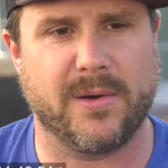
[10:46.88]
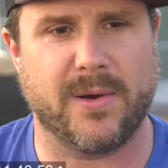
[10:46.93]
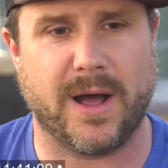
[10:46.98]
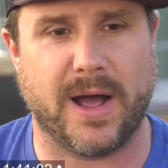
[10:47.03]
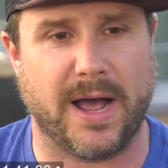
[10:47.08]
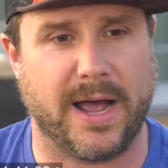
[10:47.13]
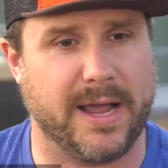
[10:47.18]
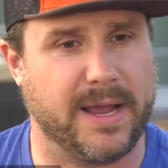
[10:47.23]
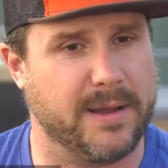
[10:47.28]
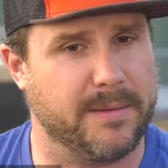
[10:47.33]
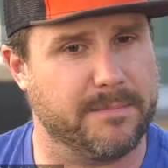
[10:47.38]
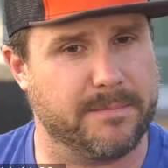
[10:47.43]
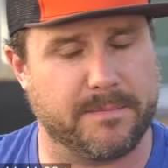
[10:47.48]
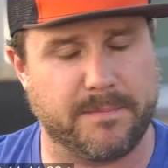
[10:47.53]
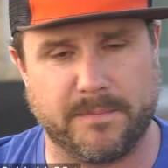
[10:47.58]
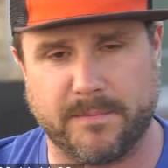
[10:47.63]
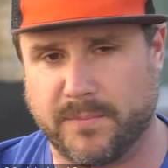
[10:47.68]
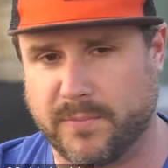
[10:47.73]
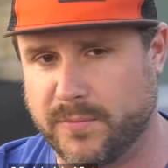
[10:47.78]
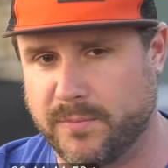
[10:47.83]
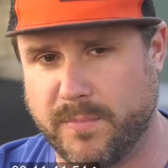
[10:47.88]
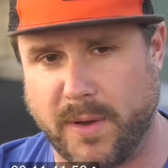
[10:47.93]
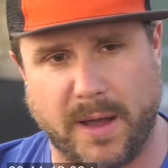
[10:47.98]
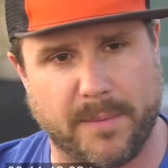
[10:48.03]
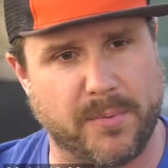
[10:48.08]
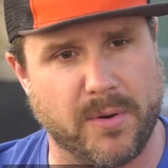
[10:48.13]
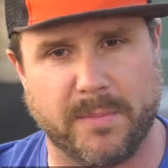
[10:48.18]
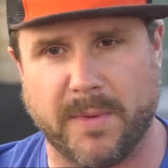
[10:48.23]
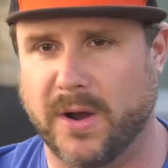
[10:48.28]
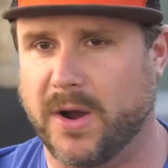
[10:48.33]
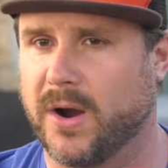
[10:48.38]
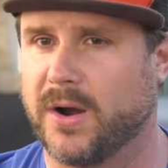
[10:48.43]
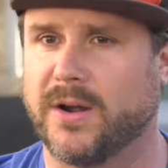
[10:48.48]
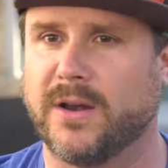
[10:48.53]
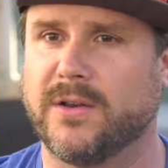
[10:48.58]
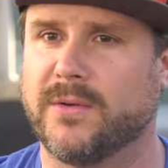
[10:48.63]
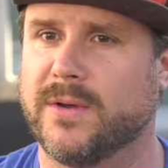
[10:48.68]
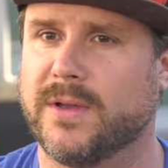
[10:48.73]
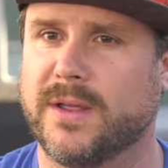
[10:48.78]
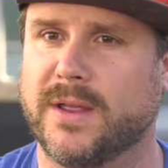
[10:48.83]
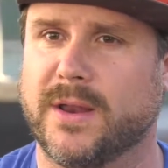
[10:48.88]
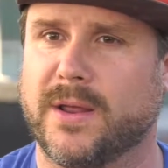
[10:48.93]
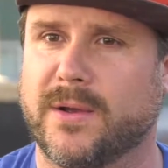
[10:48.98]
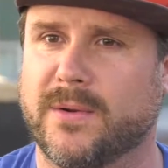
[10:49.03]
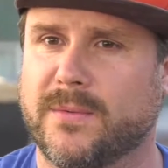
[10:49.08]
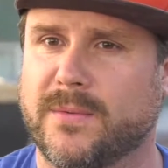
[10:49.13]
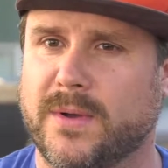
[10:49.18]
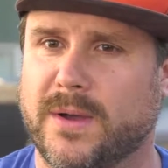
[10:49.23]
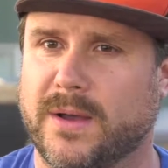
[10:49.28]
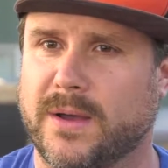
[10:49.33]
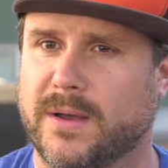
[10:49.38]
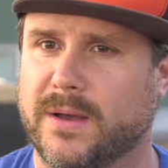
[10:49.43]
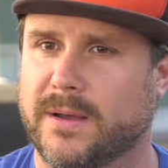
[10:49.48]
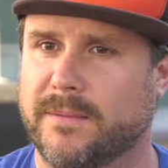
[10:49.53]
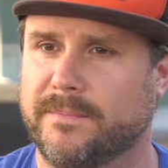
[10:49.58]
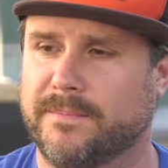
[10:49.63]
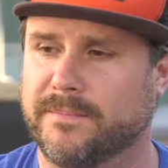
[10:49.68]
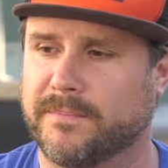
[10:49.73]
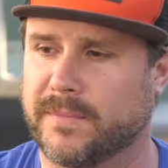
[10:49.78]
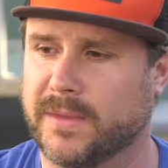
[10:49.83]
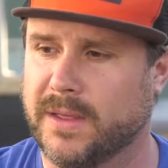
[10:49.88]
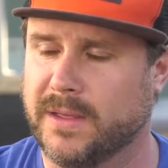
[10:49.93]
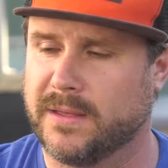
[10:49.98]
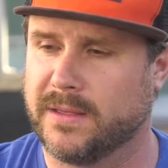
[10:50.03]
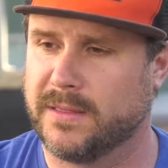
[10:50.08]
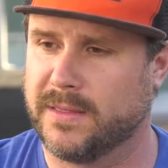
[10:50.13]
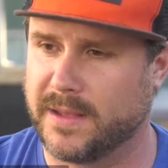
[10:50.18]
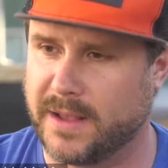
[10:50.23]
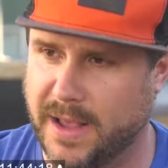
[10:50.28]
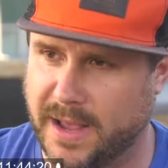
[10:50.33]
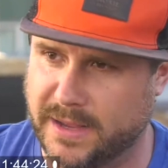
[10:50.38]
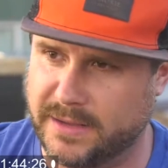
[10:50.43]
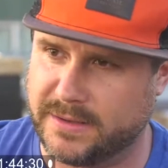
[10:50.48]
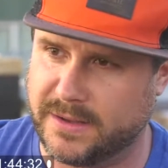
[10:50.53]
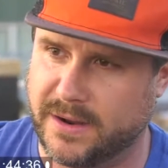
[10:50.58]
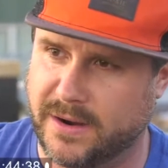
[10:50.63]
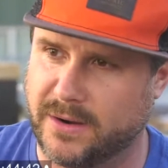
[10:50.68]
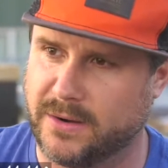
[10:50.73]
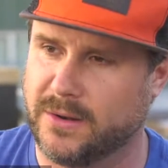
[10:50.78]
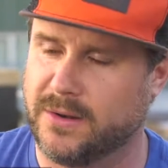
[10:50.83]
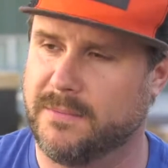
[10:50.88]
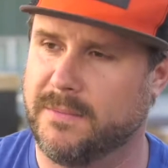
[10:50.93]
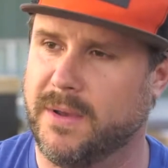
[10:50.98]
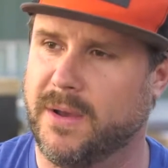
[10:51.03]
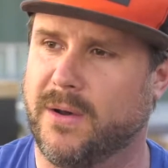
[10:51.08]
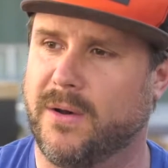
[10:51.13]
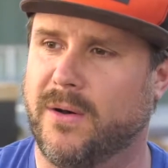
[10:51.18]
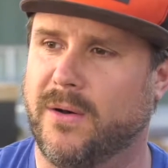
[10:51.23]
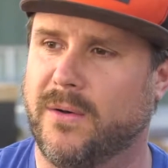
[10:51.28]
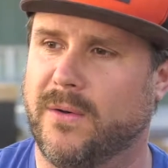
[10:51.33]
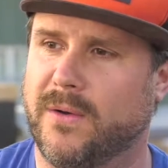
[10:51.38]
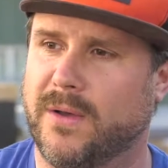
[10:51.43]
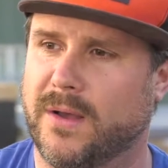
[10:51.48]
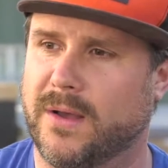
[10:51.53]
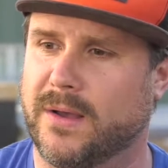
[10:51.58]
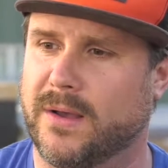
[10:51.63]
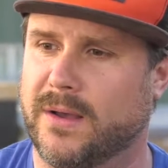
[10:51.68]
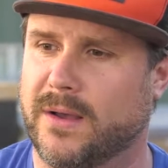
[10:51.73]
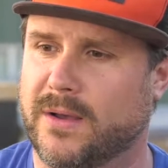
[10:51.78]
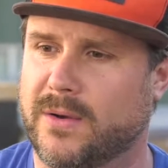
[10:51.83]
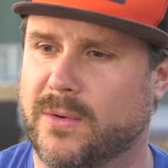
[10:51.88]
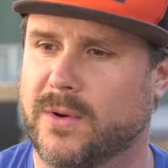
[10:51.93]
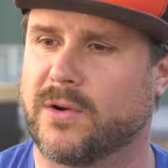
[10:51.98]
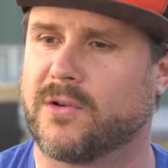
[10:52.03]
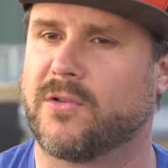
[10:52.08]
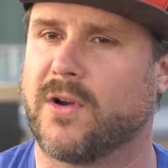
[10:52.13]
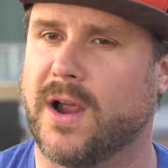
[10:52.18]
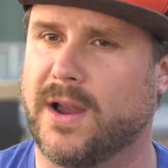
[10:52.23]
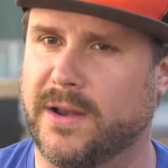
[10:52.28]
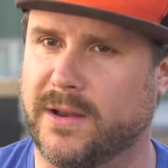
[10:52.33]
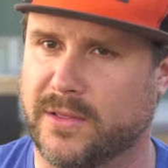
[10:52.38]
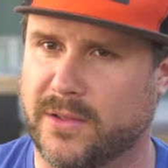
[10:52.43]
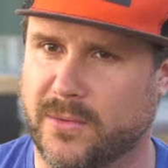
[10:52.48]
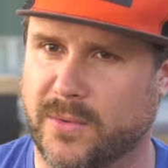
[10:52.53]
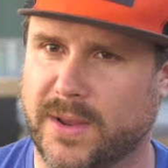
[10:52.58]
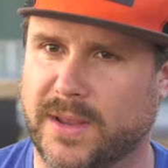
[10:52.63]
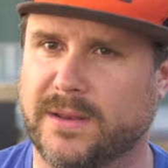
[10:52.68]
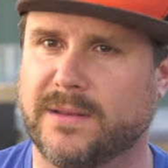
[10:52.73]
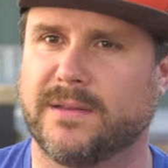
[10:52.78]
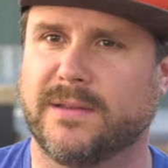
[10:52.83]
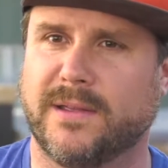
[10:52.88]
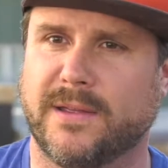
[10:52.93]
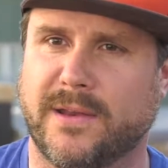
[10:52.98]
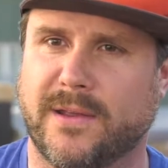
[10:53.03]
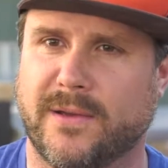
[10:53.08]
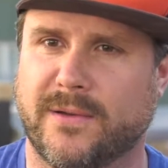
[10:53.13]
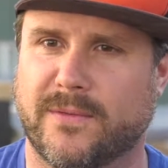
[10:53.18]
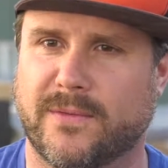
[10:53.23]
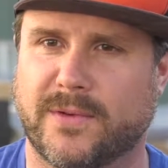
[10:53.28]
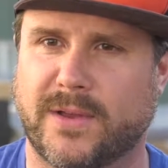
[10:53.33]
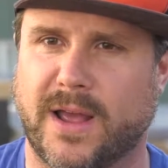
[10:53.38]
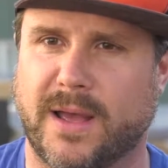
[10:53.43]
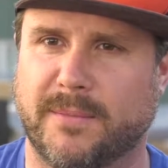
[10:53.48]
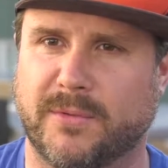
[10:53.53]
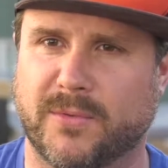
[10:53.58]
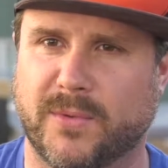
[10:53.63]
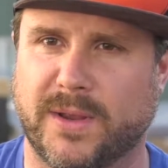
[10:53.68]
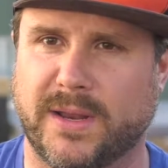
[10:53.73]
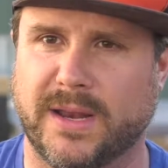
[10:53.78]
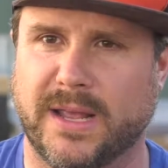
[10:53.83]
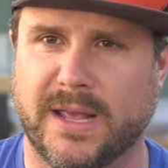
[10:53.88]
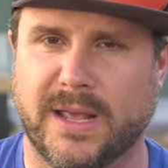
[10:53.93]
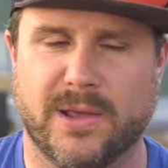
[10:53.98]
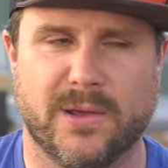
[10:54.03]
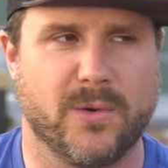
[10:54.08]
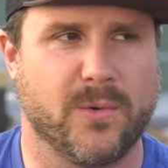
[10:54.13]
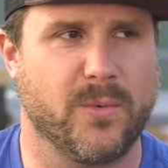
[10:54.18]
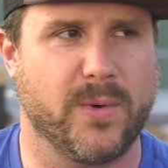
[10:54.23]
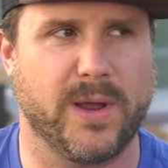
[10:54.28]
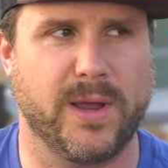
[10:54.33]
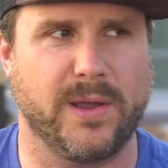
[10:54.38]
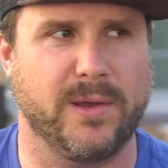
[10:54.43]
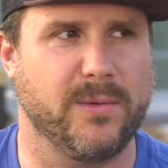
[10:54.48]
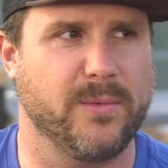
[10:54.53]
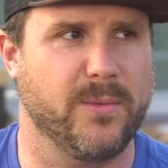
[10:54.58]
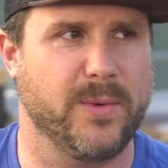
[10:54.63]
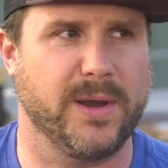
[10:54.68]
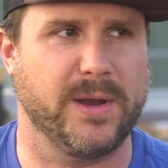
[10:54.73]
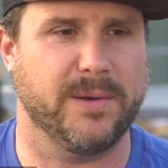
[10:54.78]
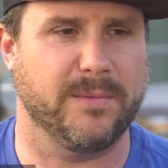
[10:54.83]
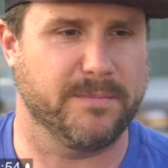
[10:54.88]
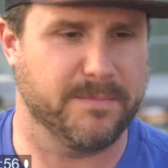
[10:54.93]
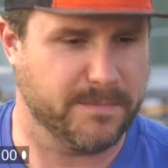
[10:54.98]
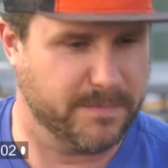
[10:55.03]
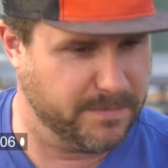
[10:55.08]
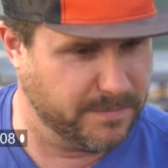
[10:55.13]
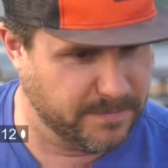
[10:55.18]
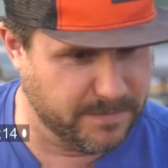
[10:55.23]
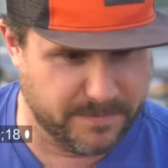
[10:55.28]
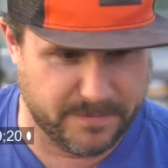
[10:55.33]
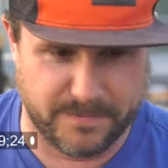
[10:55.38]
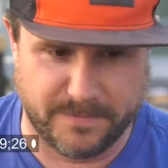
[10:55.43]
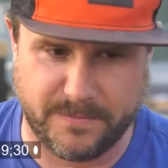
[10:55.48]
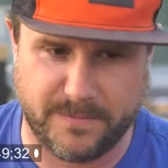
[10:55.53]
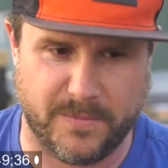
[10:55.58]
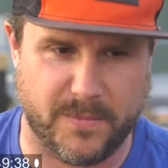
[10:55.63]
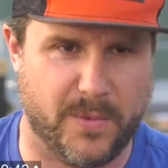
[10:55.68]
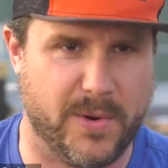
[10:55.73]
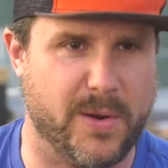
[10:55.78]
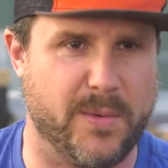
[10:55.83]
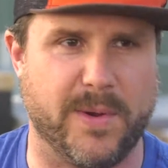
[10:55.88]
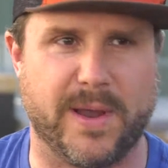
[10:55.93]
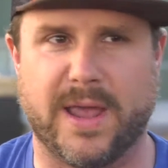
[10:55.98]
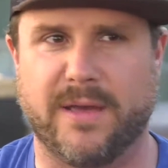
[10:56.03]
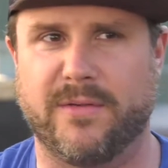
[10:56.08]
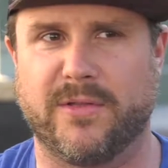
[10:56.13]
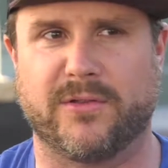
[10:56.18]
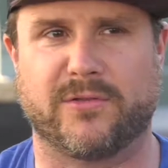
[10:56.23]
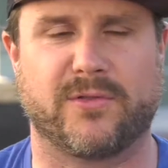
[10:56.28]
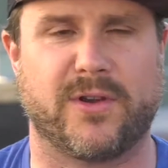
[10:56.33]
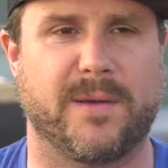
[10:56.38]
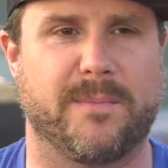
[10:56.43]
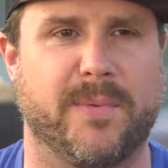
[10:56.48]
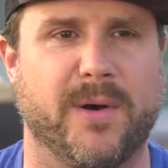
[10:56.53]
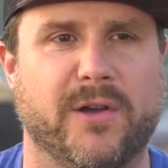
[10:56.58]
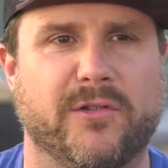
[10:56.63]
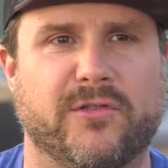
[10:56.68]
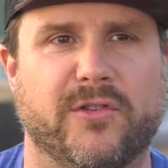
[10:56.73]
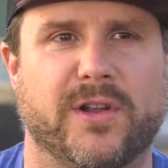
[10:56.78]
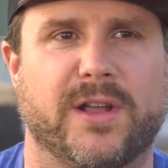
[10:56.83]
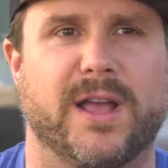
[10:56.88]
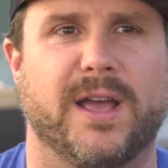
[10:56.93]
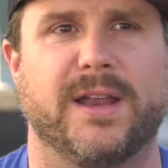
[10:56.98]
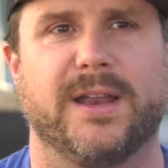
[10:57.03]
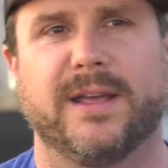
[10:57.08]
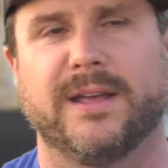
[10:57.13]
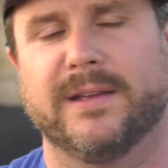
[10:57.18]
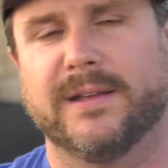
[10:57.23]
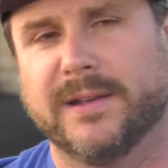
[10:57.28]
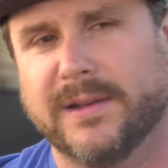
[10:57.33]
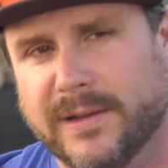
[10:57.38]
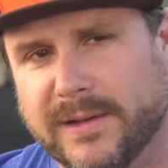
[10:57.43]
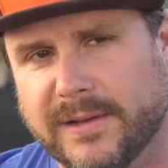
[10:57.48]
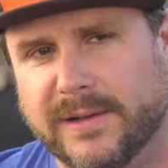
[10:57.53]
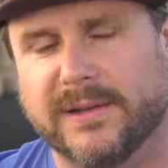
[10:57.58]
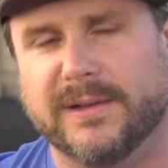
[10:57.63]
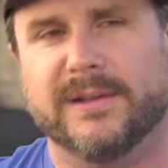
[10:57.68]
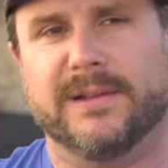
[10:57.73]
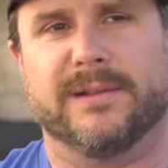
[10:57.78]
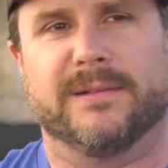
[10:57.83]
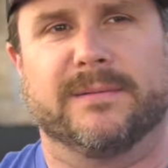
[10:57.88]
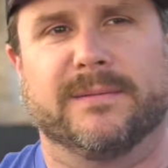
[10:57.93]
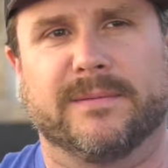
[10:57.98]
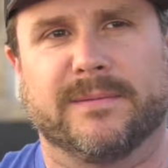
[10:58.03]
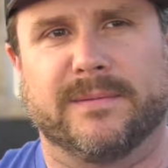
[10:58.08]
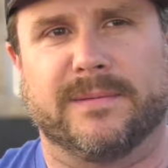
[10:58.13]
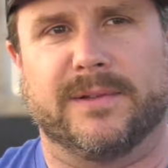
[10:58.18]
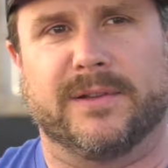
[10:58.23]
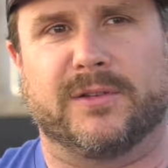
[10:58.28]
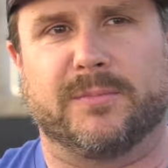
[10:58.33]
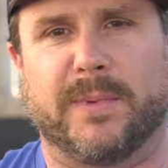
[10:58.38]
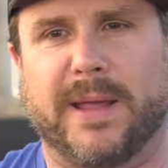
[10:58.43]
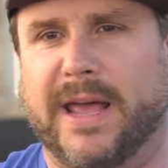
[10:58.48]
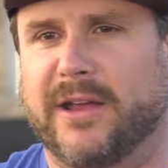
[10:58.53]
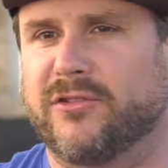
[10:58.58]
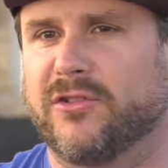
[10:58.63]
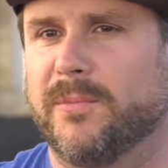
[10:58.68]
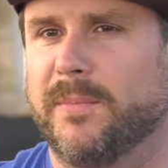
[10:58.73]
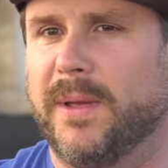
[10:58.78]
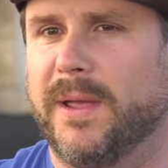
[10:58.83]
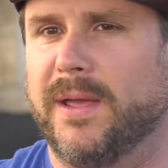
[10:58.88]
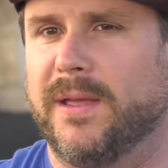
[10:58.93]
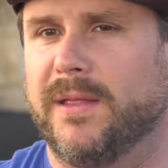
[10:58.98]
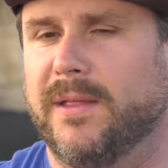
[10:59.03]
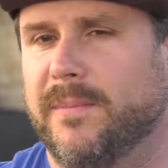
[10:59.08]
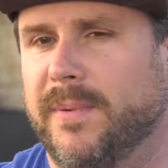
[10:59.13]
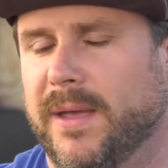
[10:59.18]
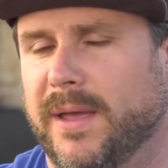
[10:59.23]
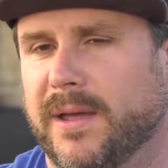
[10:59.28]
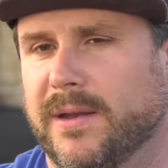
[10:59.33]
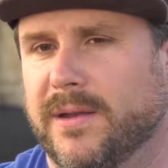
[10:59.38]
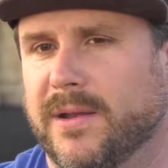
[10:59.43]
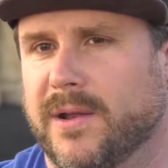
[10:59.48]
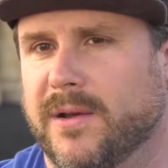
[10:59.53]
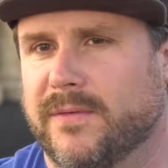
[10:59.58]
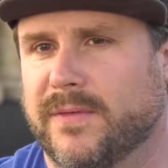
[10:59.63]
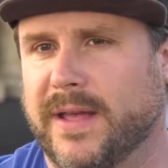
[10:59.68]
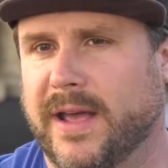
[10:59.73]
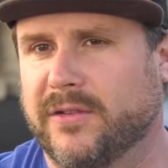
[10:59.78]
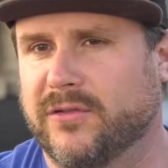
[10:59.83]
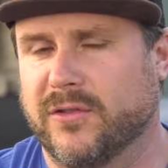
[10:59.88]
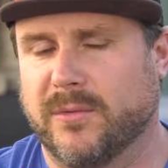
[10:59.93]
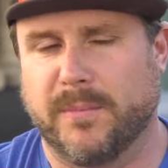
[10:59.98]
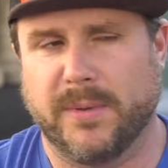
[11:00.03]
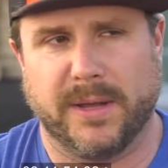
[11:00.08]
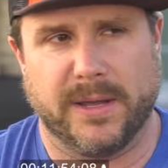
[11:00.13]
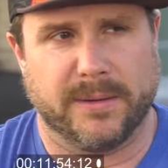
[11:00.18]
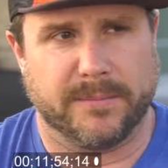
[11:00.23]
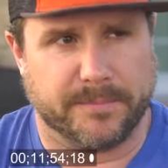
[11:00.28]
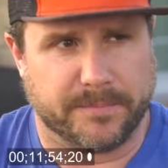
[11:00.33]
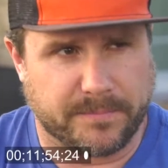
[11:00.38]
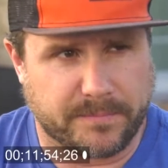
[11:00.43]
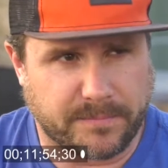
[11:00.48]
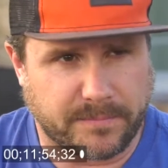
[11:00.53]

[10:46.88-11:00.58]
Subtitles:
I put my heart into it. The guys at Heartland Mill who are grinding the wheat, for Tom's wheat, we gave it this great push, and it kind of splashed in the pan, flash in the pan.